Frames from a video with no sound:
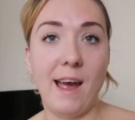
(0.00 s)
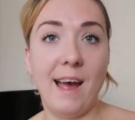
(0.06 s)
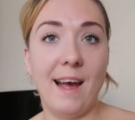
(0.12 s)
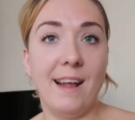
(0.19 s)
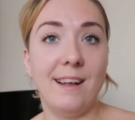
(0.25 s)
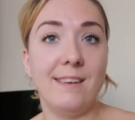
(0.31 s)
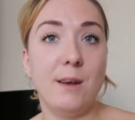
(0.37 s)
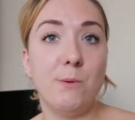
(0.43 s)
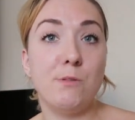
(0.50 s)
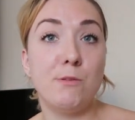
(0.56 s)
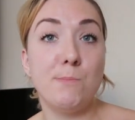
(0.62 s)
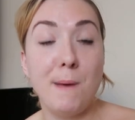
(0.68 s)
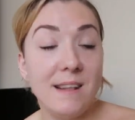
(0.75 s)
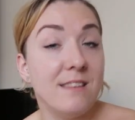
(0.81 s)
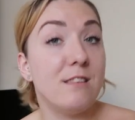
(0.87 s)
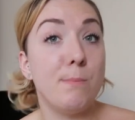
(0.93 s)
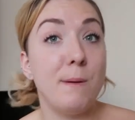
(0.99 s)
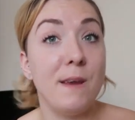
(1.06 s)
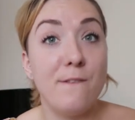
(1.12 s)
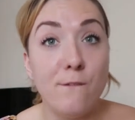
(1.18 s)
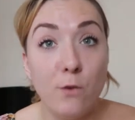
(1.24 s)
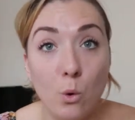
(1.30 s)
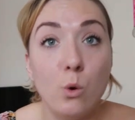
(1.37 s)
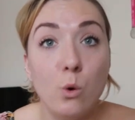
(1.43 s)
and it was meant to be
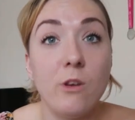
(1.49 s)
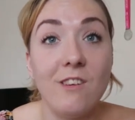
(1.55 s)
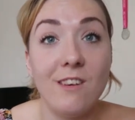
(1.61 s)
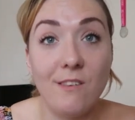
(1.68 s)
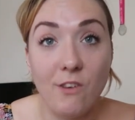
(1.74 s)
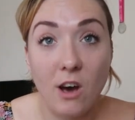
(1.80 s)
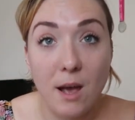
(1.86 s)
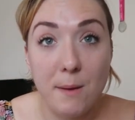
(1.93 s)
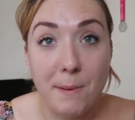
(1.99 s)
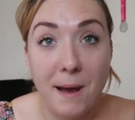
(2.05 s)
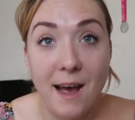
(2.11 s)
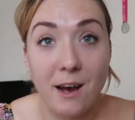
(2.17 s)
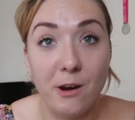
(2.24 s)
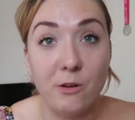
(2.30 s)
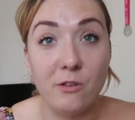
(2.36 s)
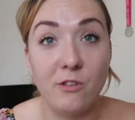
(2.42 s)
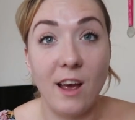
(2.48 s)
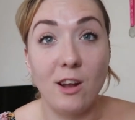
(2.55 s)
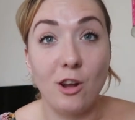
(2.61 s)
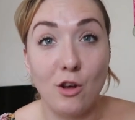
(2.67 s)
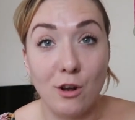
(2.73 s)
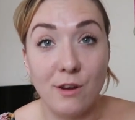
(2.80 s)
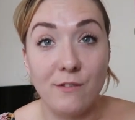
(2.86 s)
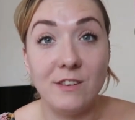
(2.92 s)
£45 and
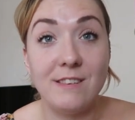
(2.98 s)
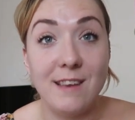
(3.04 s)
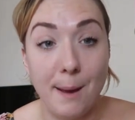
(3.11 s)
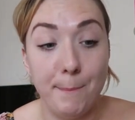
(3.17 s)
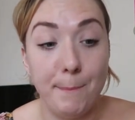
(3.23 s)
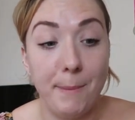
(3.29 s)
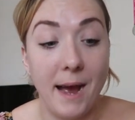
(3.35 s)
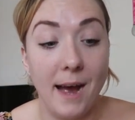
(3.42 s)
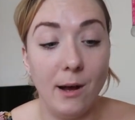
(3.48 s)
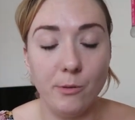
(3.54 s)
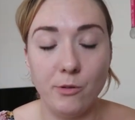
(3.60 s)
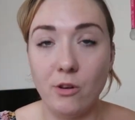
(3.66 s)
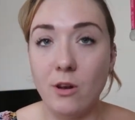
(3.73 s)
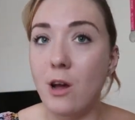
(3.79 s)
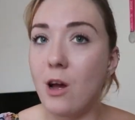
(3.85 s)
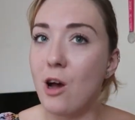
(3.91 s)
I got it for £10.